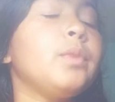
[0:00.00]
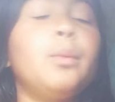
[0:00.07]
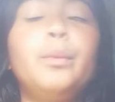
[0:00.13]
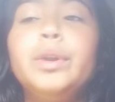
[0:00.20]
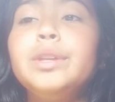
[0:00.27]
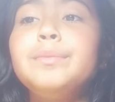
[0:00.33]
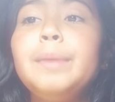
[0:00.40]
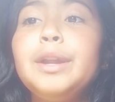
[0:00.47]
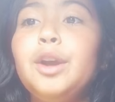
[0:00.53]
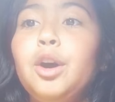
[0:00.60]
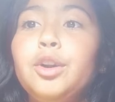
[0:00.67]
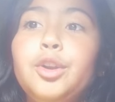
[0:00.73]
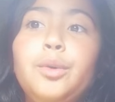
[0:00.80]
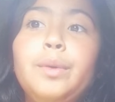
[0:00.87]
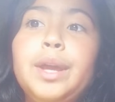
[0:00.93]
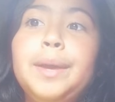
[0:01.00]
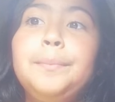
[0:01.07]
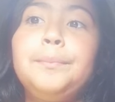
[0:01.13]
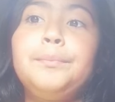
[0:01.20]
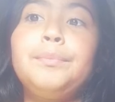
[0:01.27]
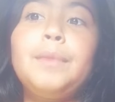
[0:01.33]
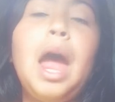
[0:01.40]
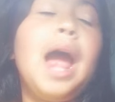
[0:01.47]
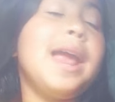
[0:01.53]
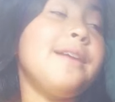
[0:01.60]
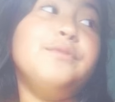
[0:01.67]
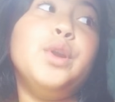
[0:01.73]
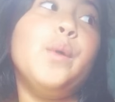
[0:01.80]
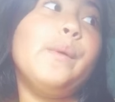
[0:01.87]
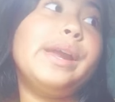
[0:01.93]
What is my dog doing? I
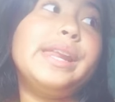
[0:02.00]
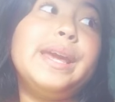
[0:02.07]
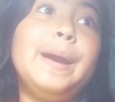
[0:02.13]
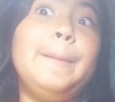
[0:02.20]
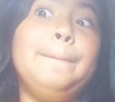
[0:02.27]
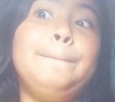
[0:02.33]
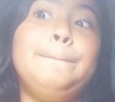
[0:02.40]
have no idea.